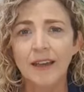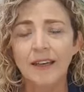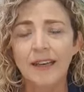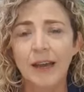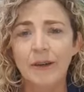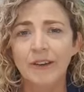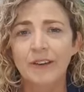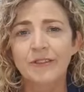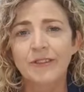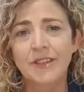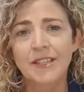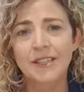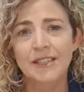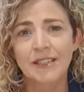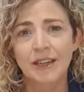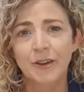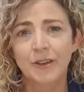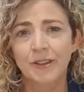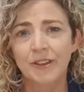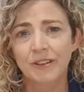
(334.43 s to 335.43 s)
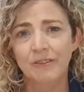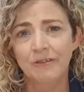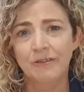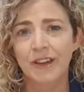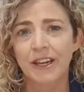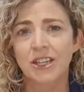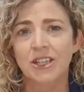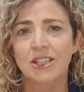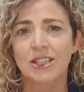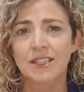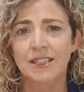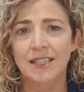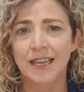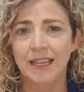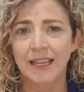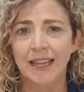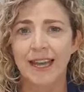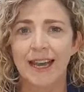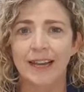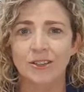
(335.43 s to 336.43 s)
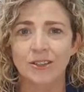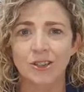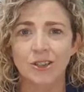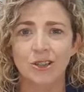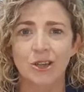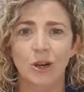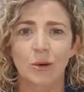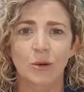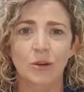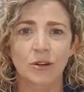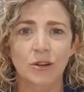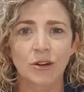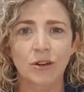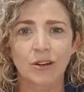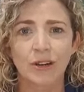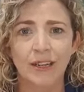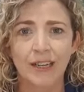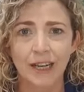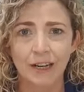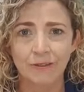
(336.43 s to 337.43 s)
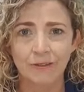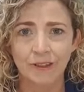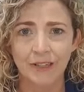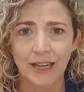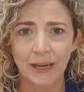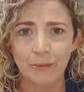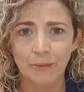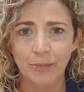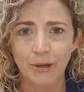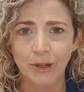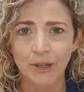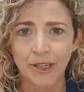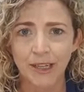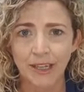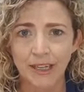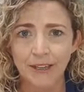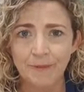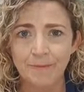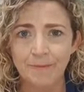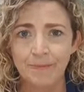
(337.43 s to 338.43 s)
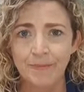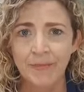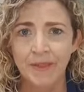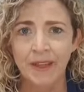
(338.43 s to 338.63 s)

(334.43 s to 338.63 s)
Now, if the stealth infection's allowed to go on long enough in our body